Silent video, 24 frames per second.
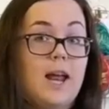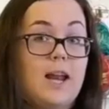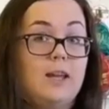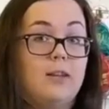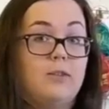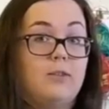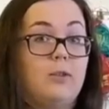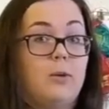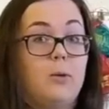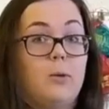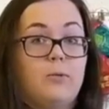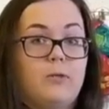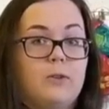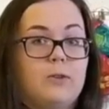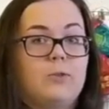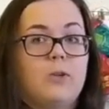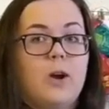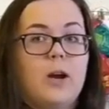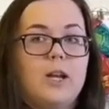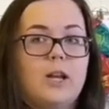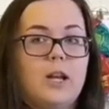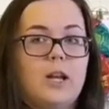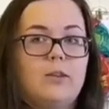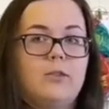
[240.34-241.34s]
at it, so if it's
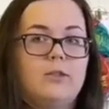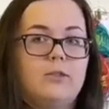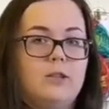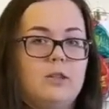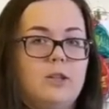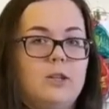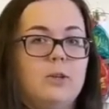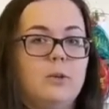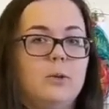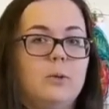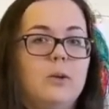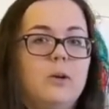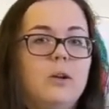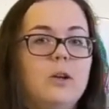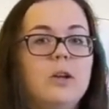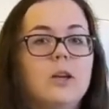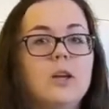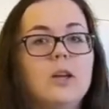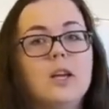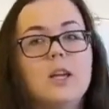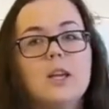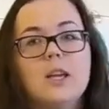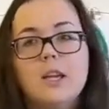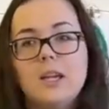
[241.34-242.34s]
right next to you,
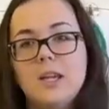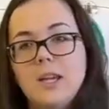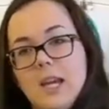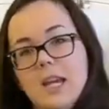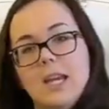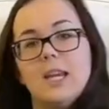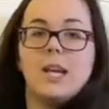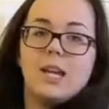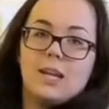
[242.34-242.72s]
yeet